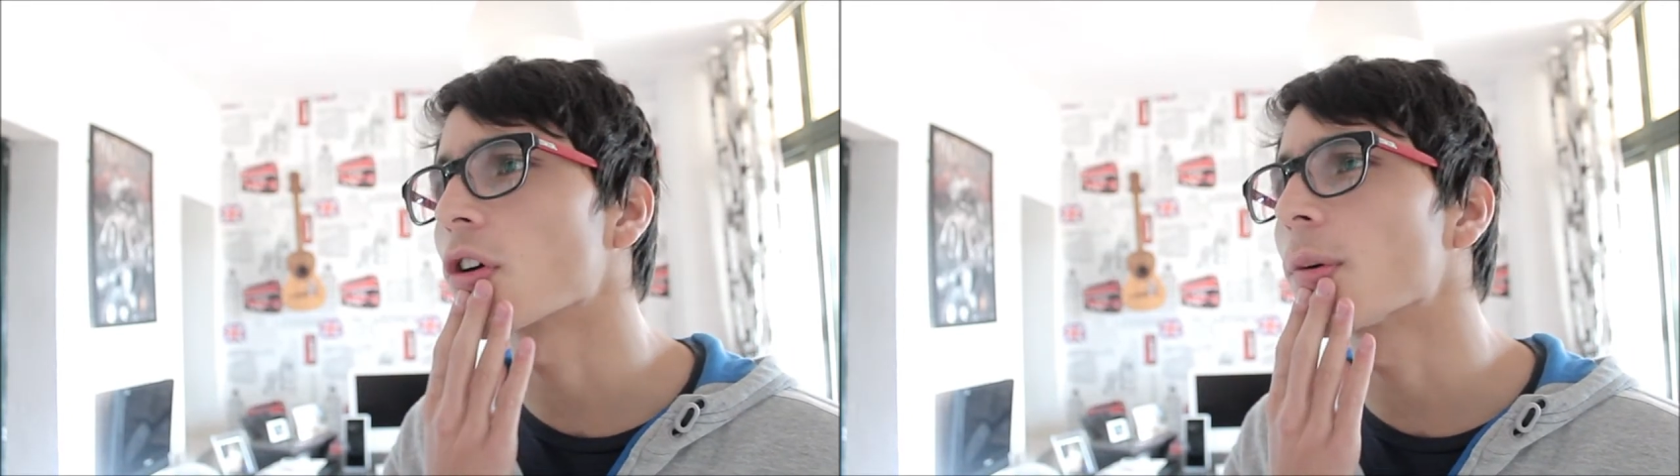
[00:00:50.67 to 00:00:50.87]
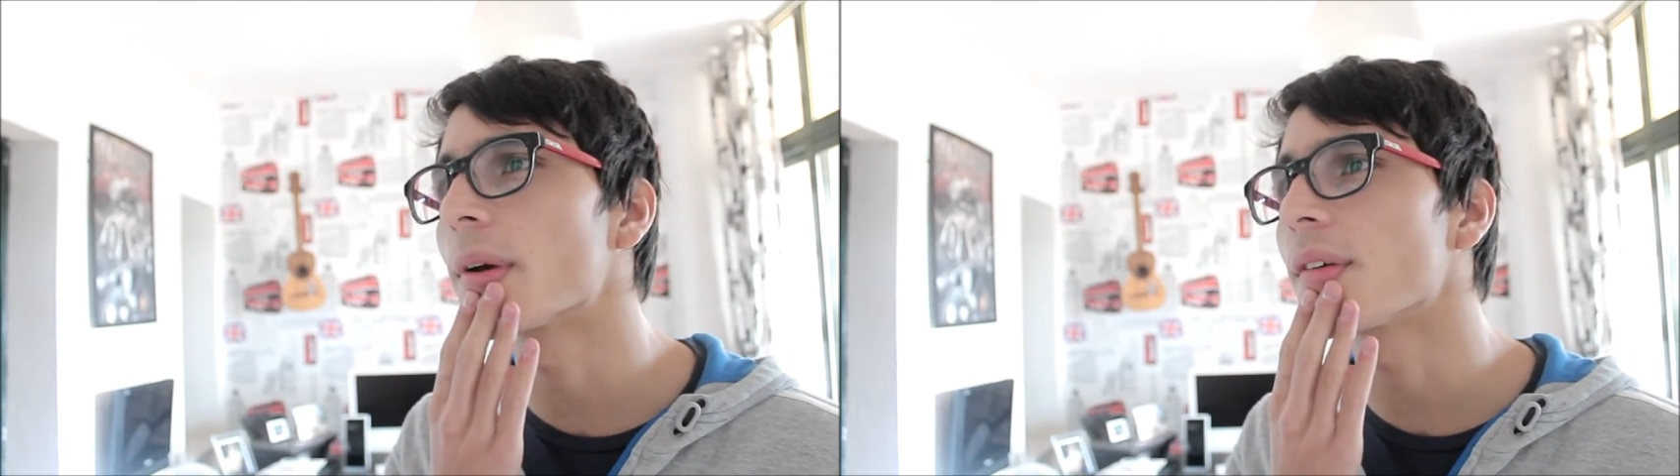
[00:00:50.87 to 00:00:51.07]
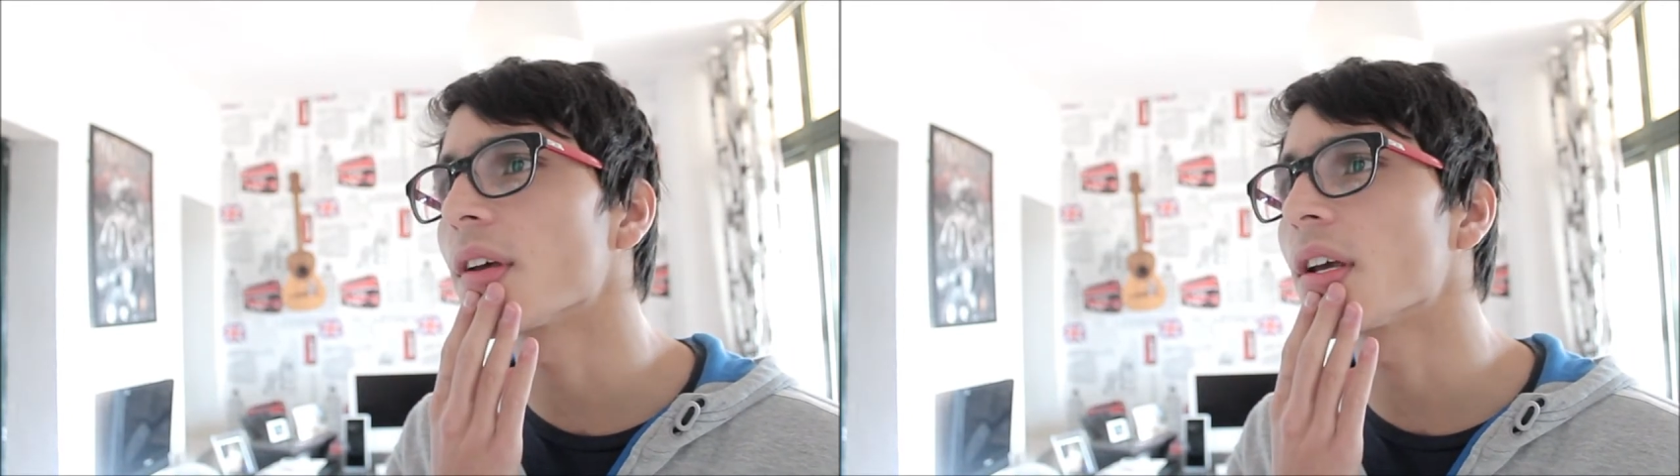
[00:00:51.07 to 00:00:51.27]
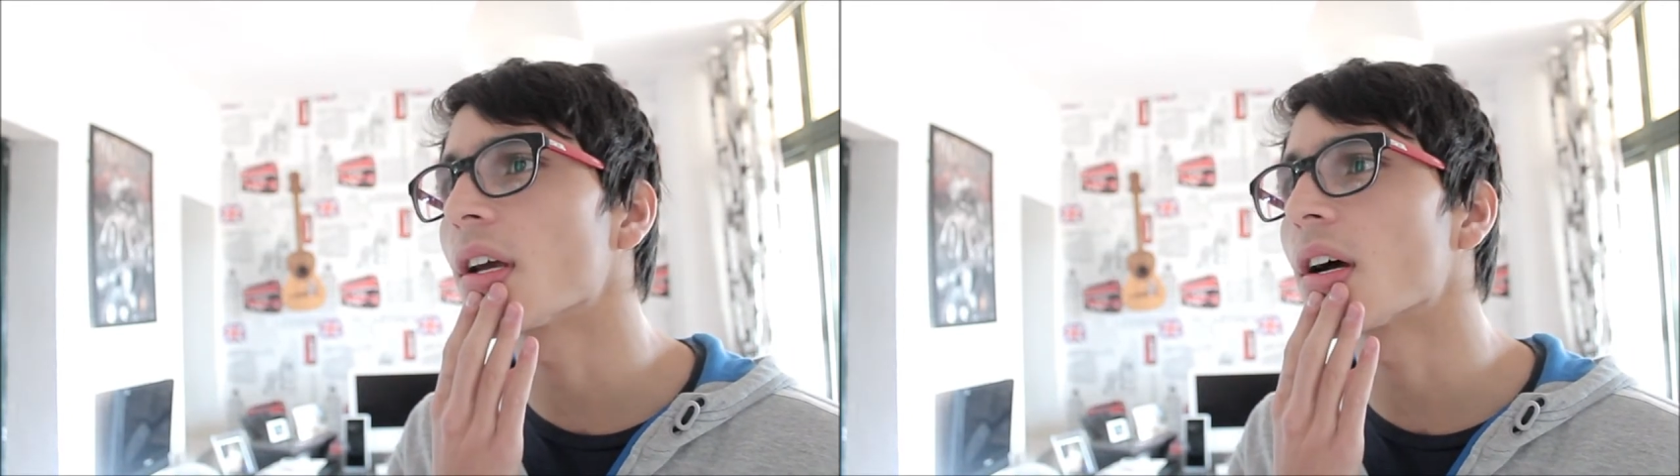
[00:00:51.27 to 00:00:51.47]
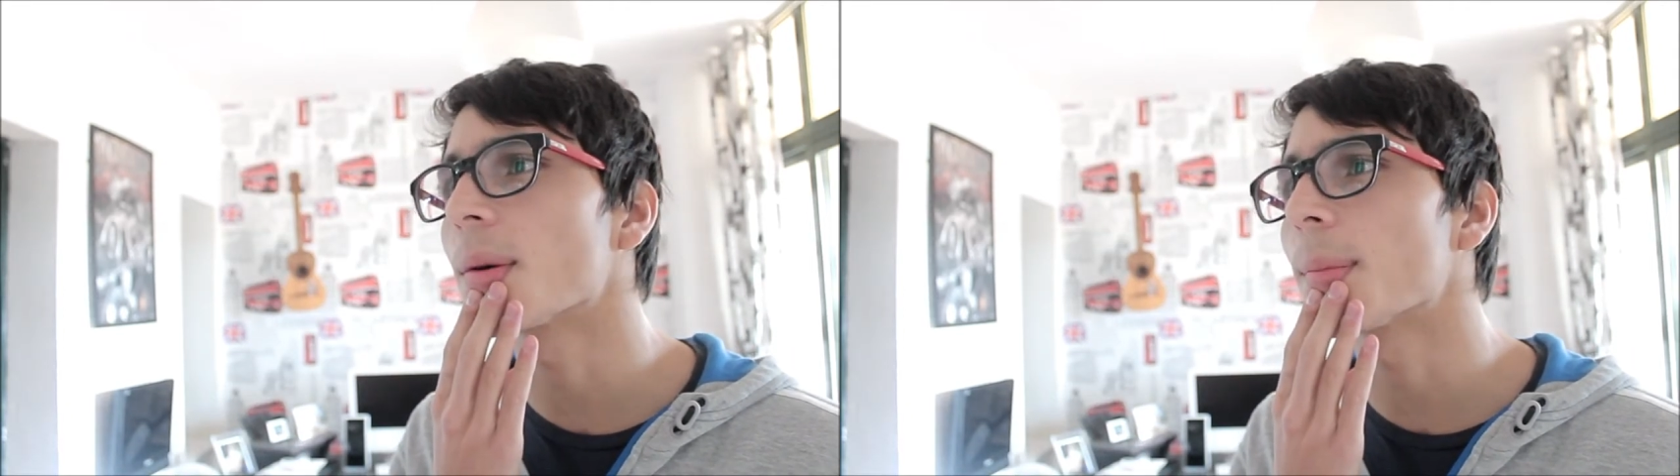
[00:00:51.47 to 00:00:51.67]
or
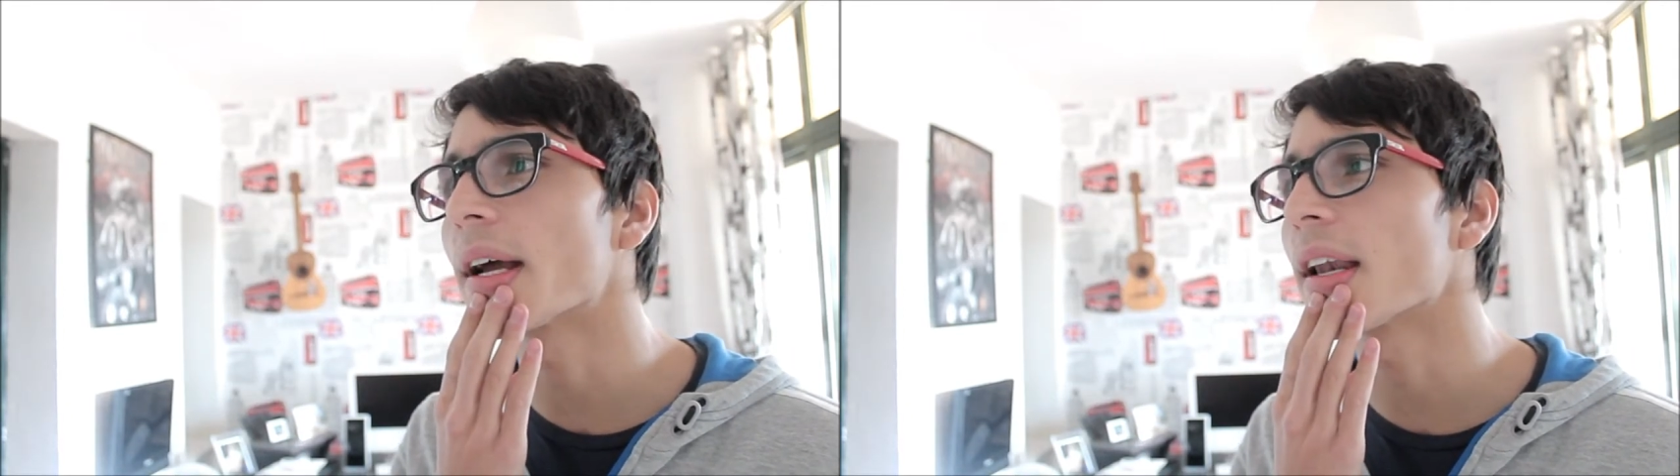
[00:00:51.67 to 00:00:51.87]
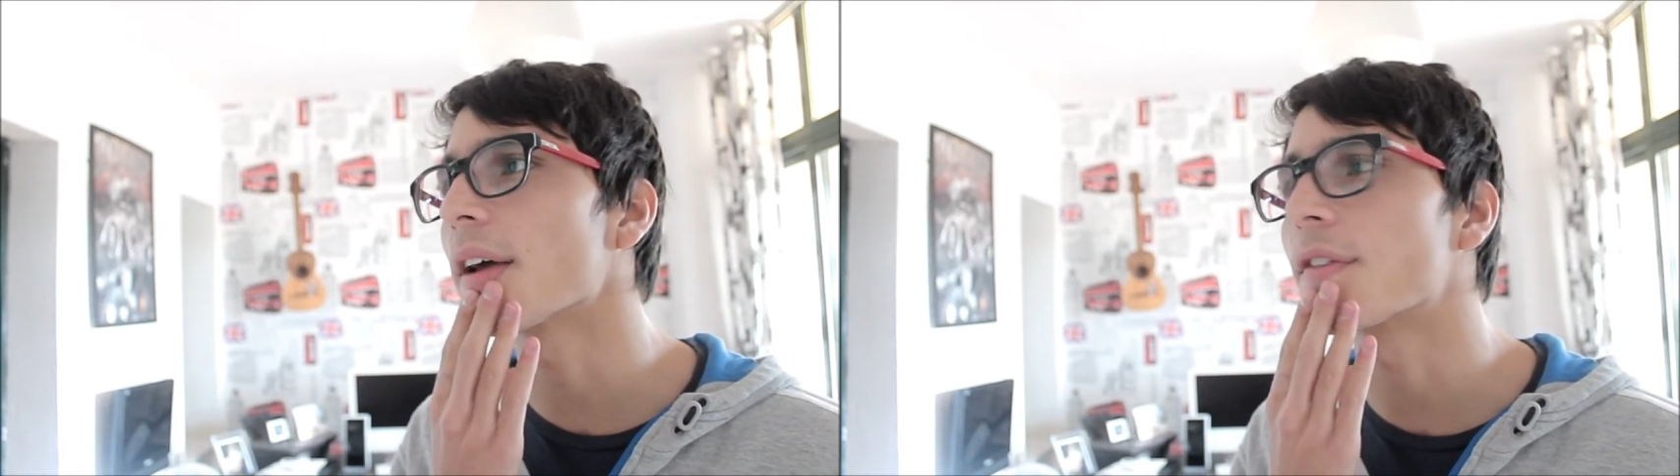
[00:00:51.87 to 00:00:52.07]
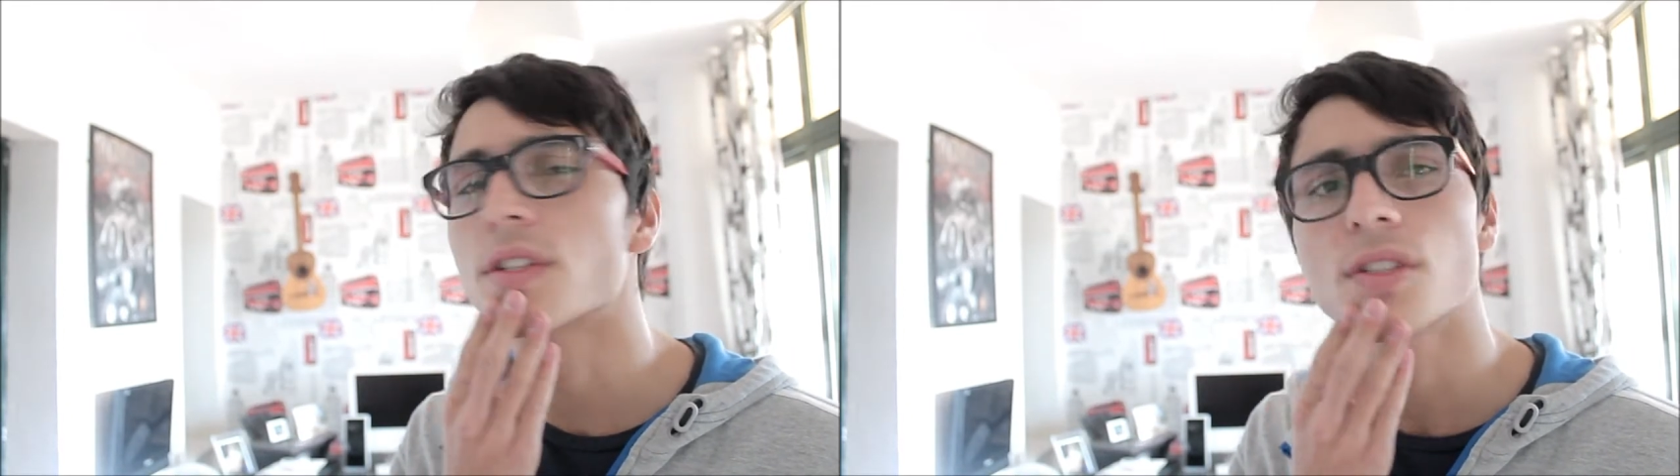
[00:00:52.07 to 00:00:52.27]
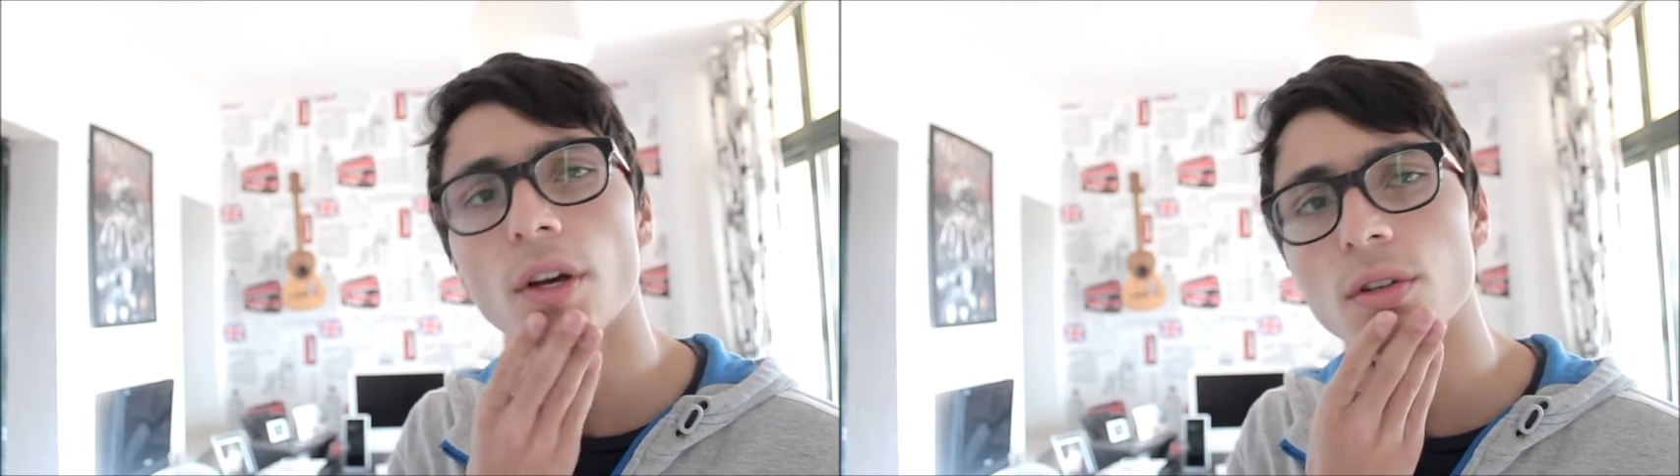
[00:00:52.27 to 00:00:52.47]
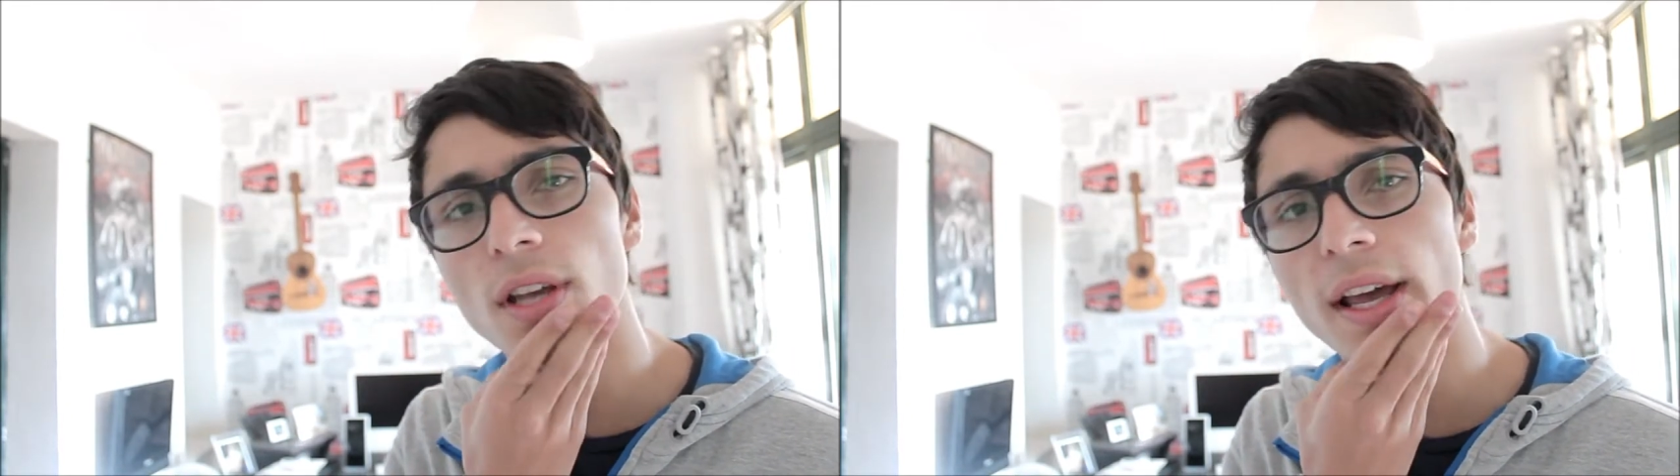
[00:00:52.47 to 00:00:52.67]
maybe my life is
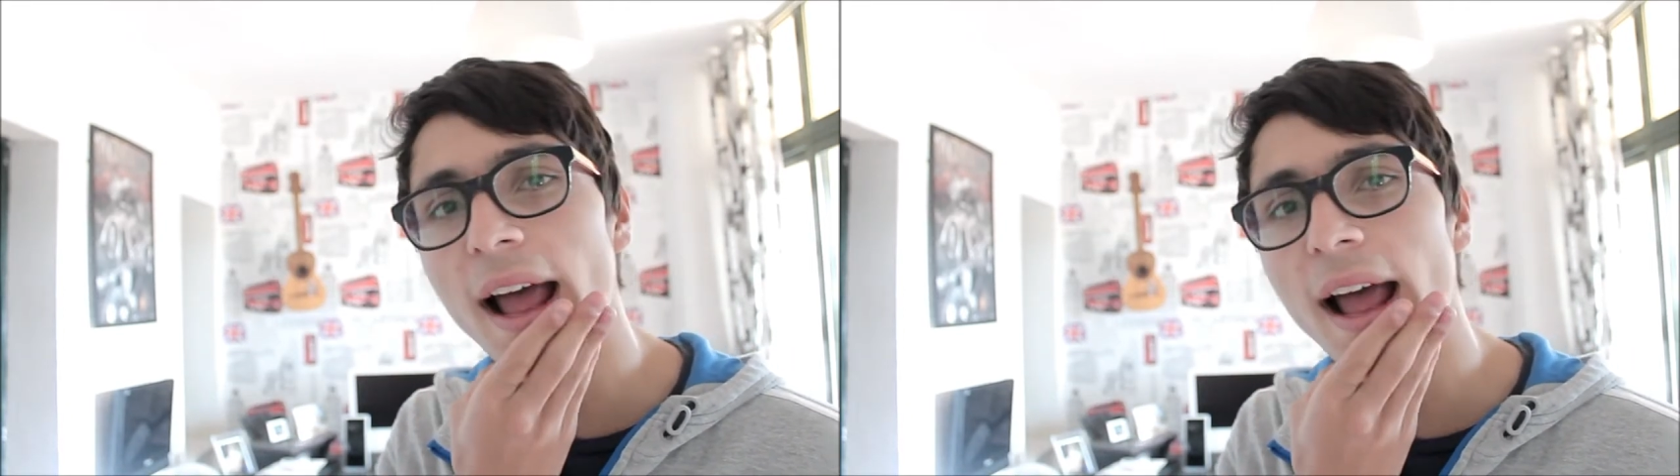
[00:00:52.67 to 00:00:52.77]
so sad